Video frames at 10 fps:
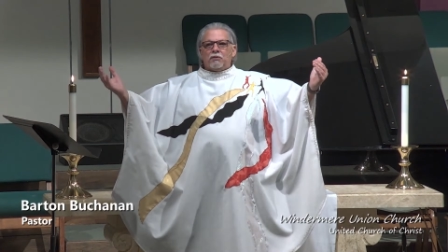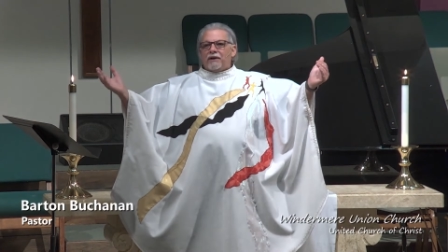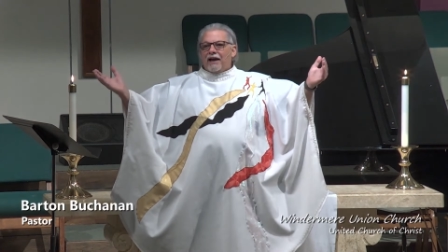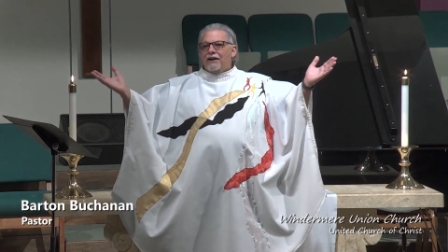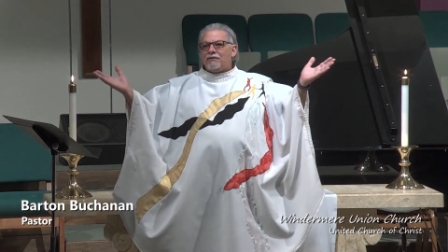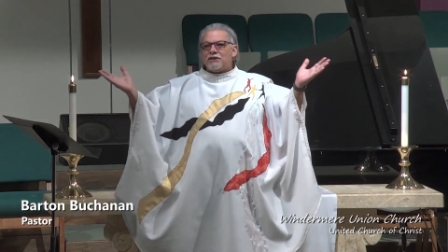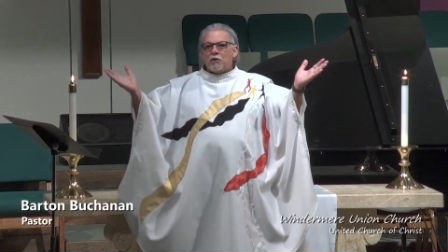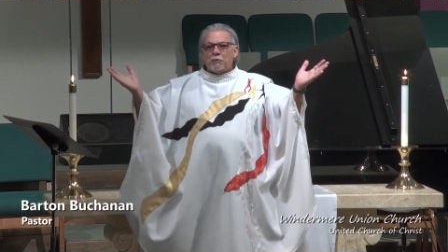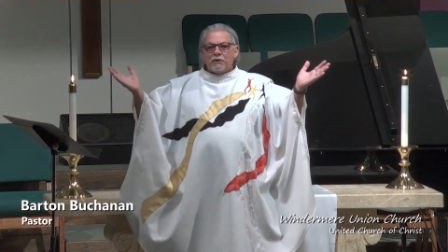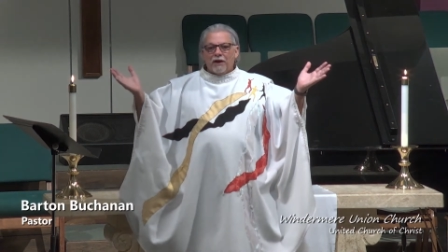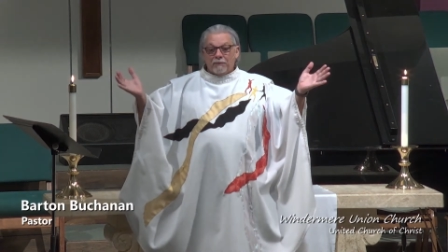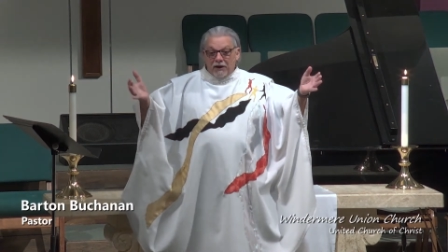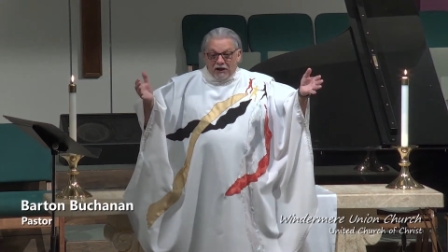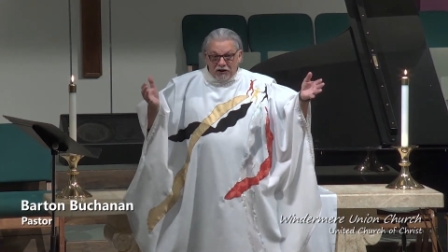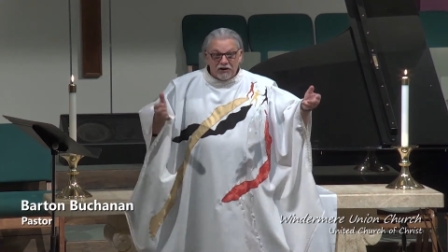the heavens open up
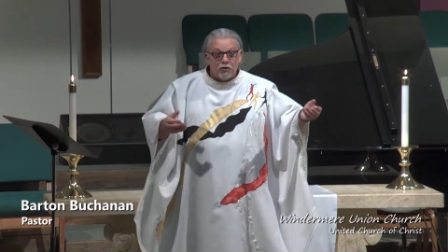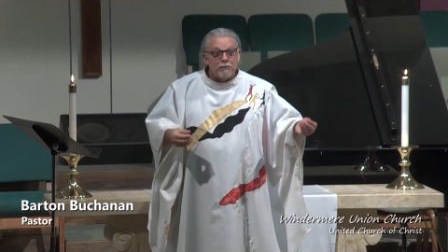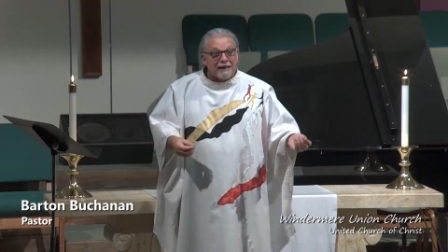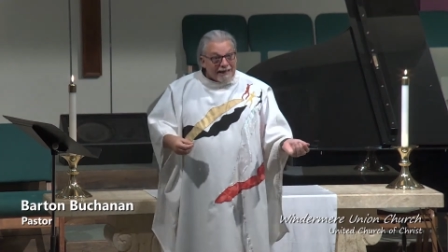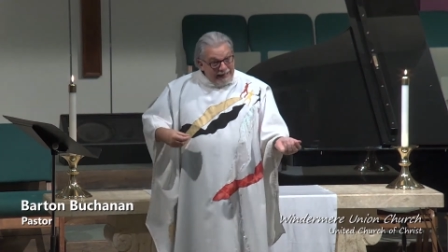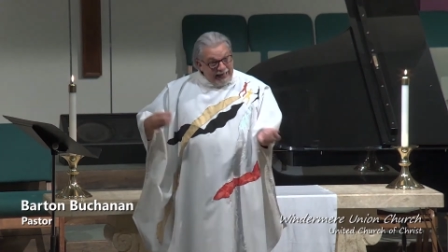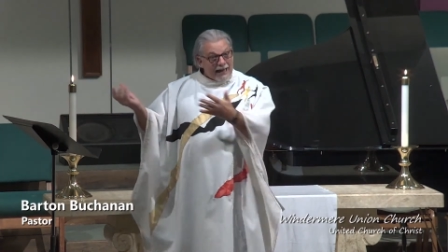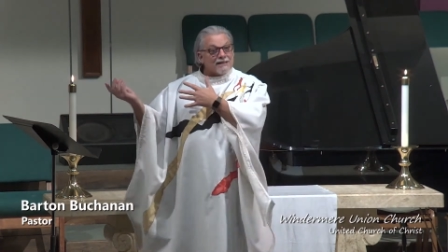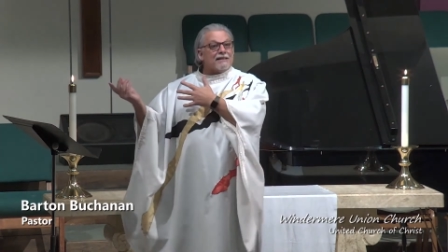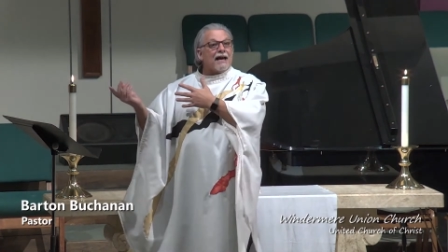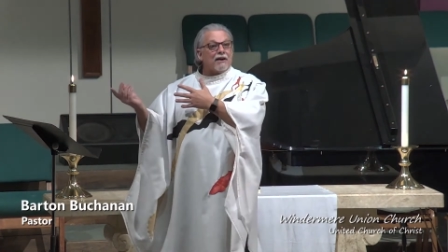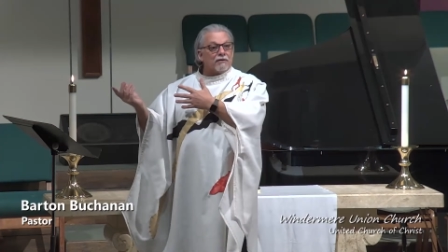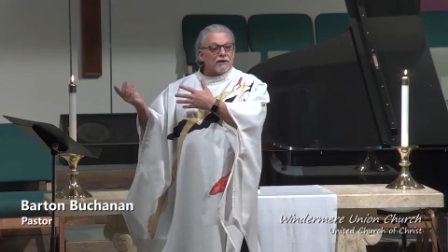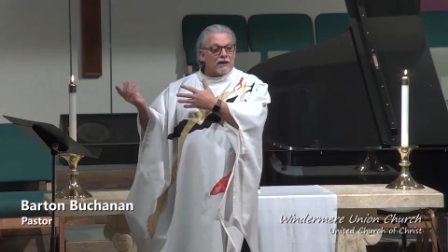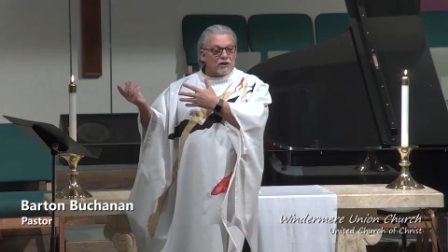than to be cast out
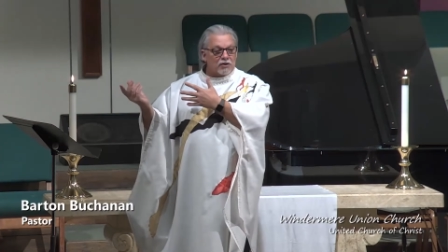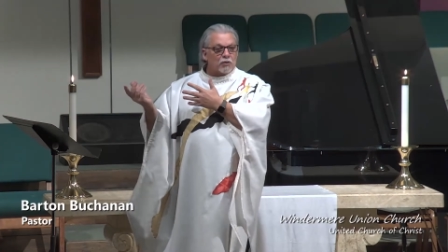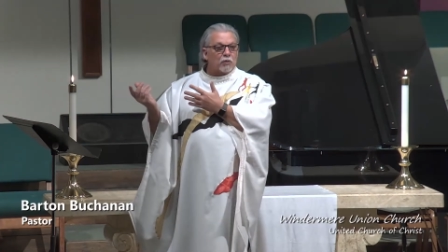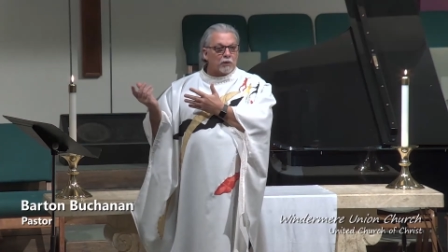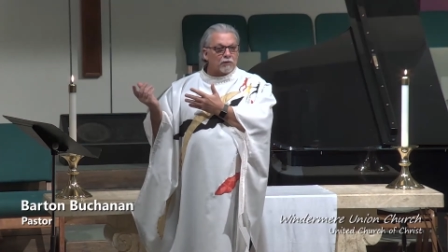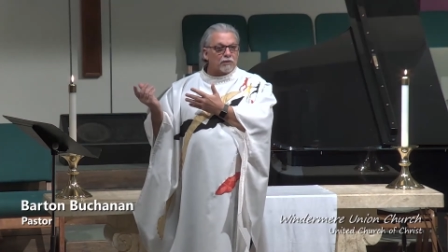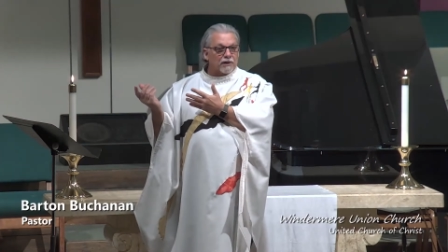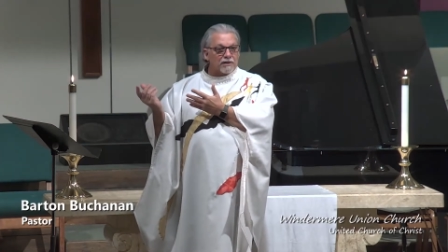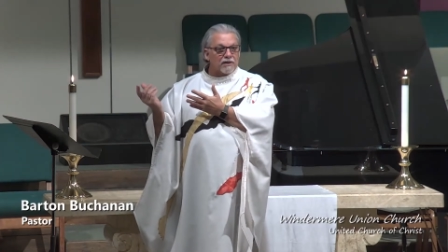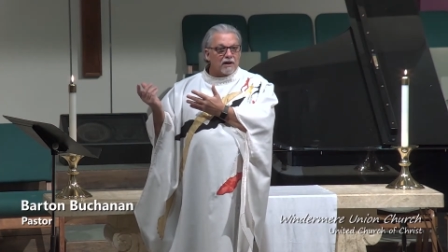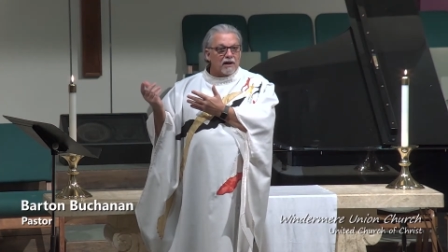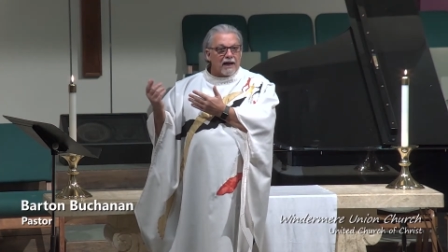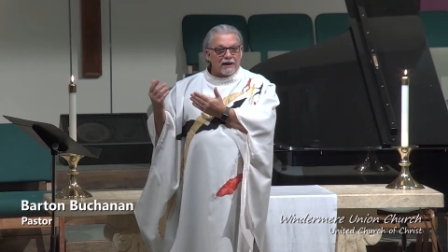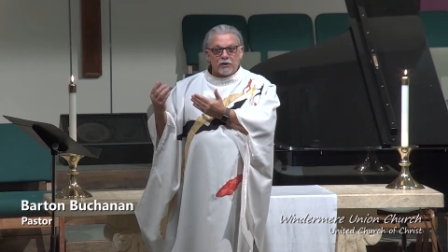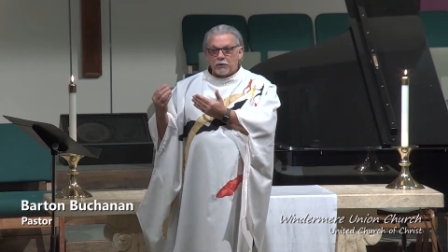into the wilderness
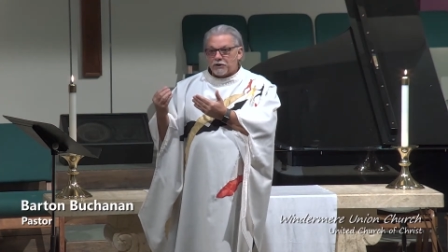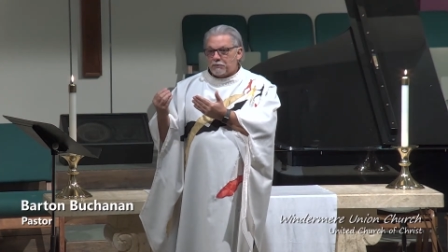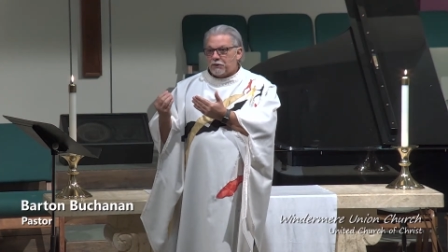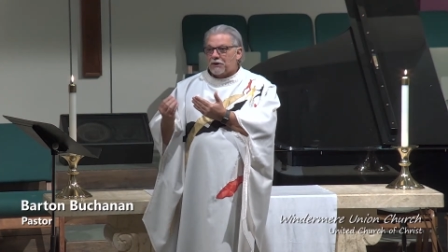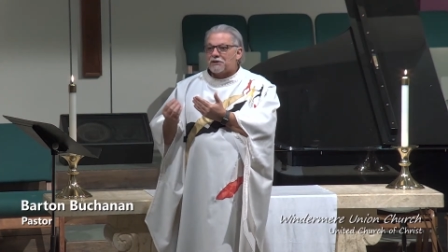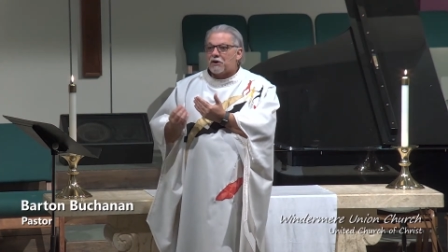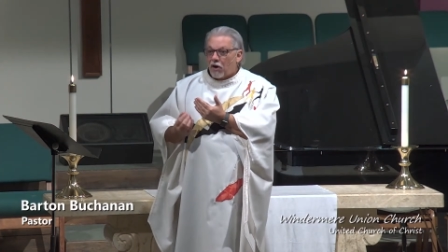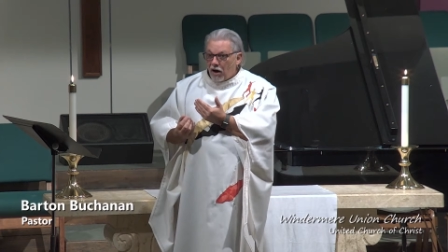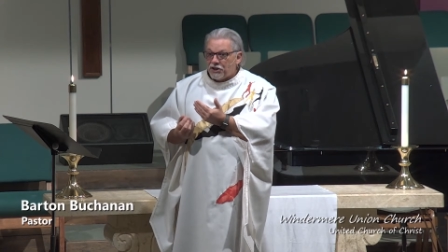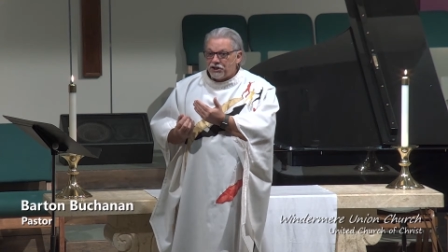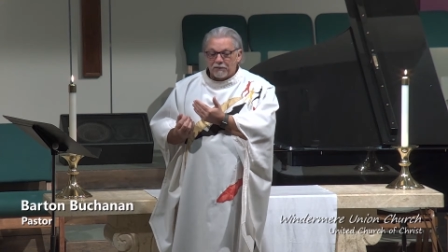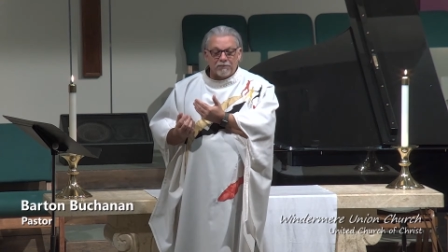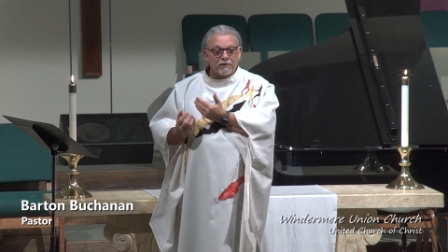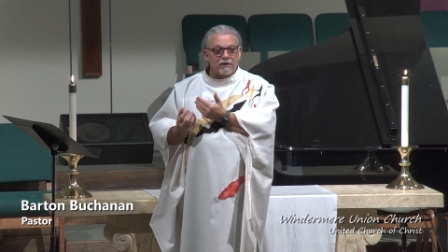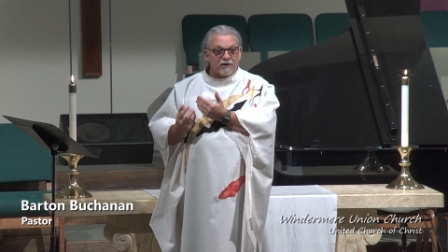and to experience hardship,
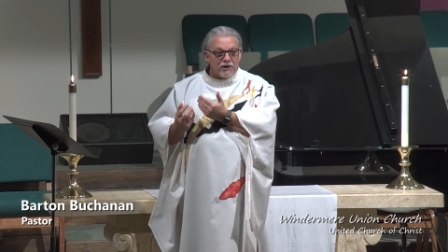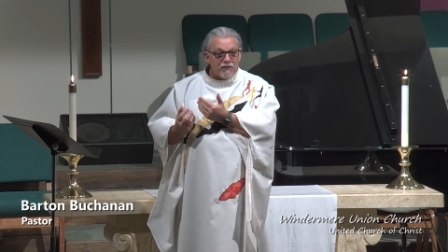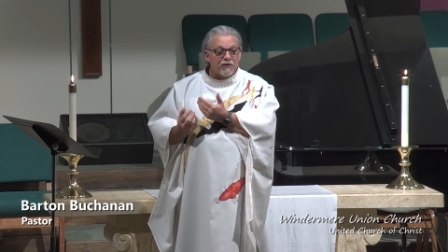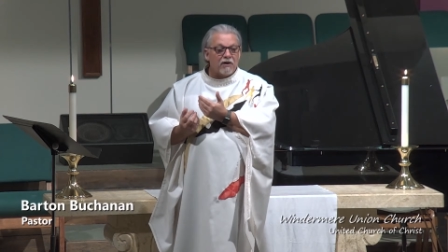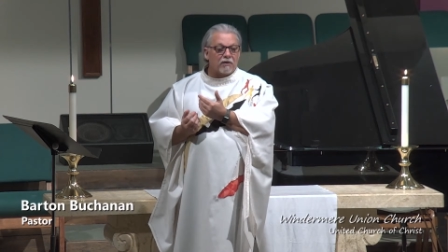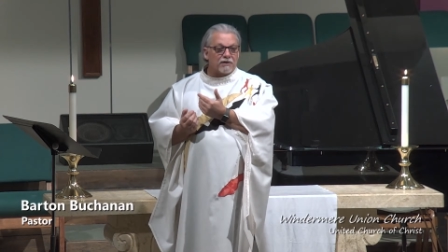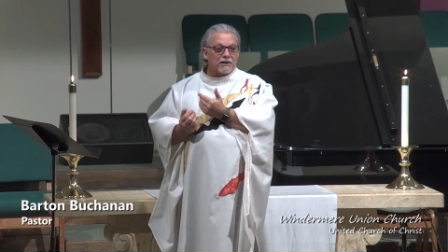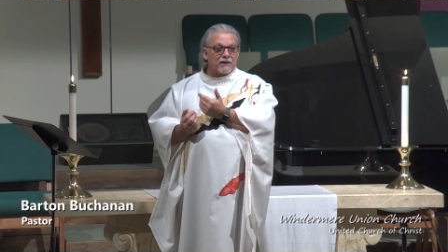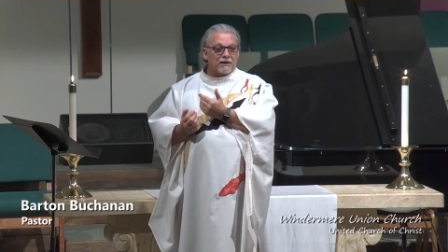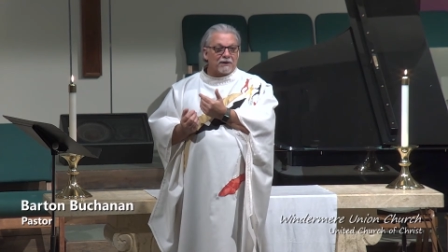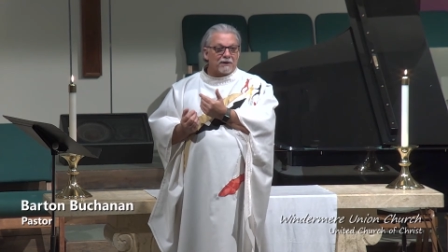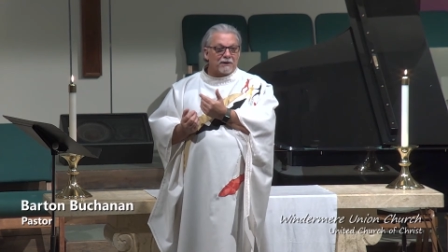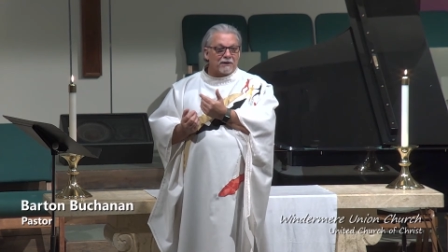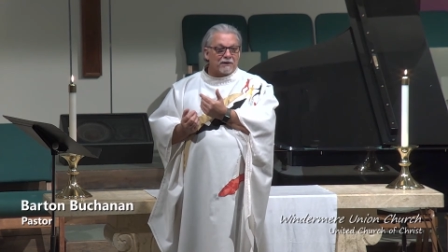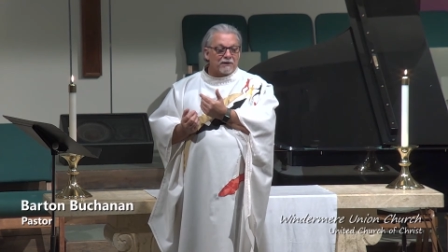difficulty,
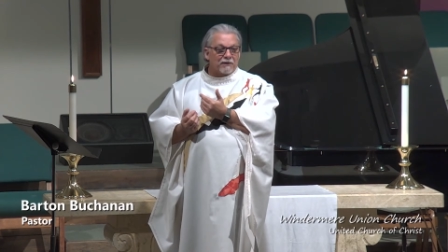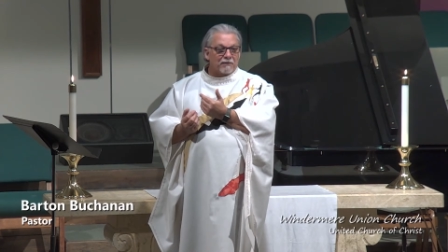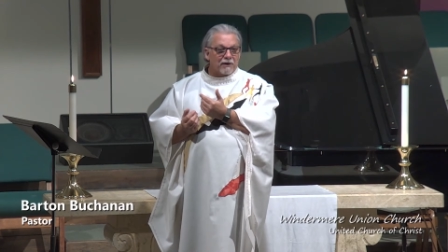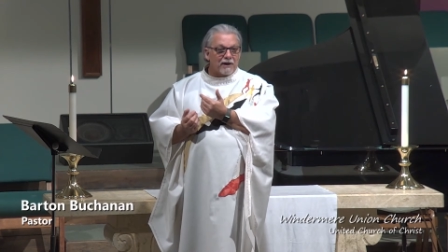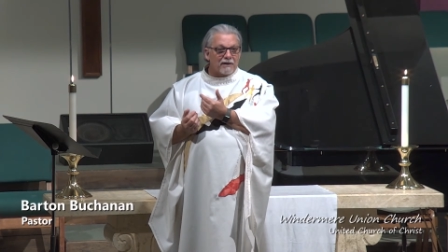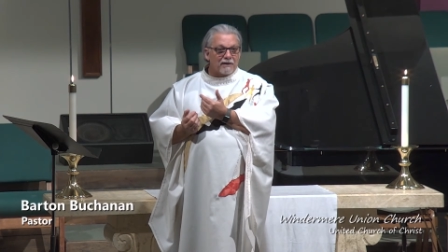right?